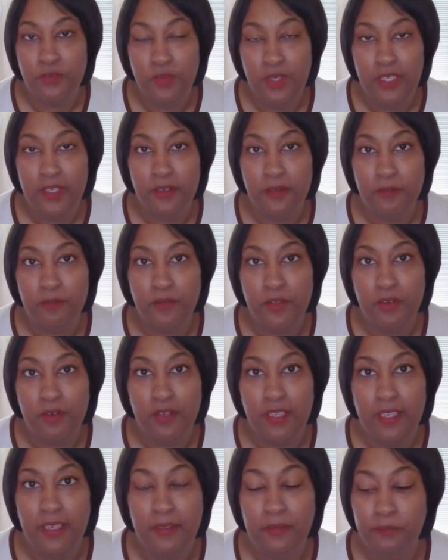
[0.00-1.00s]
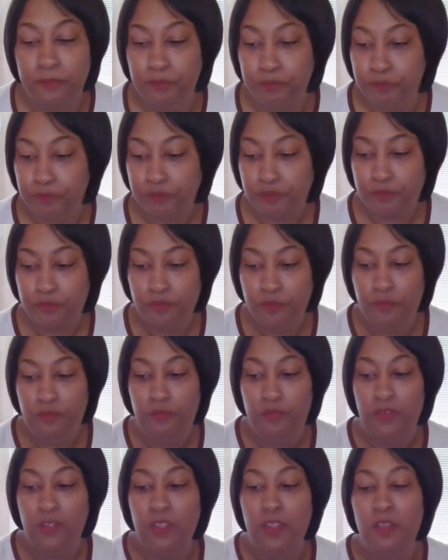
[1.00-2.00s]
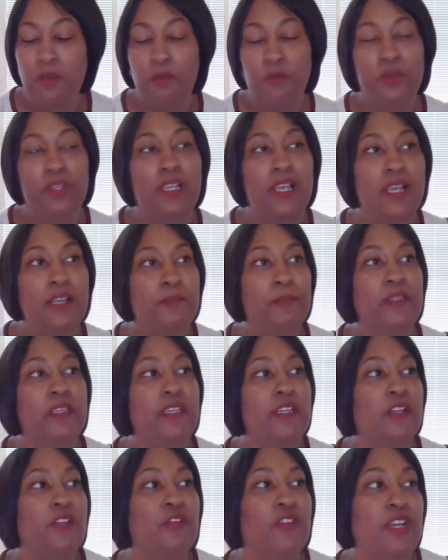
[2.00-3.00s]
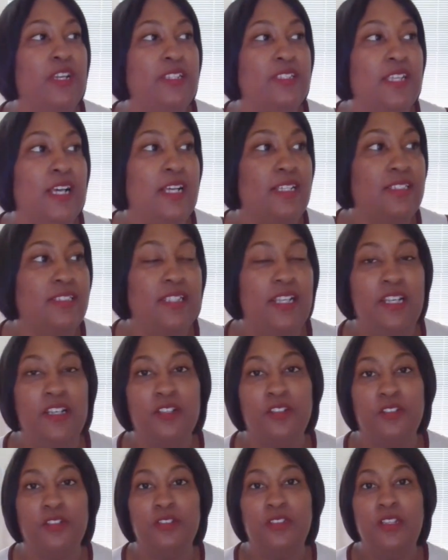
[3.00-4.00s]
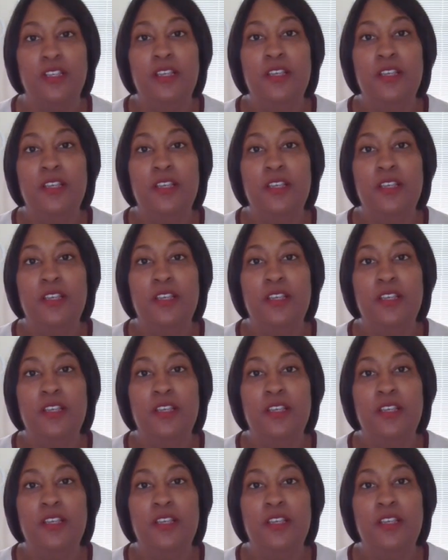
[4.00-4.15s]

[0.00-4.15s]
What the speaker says: well, okay? We got to begin to raise our standard.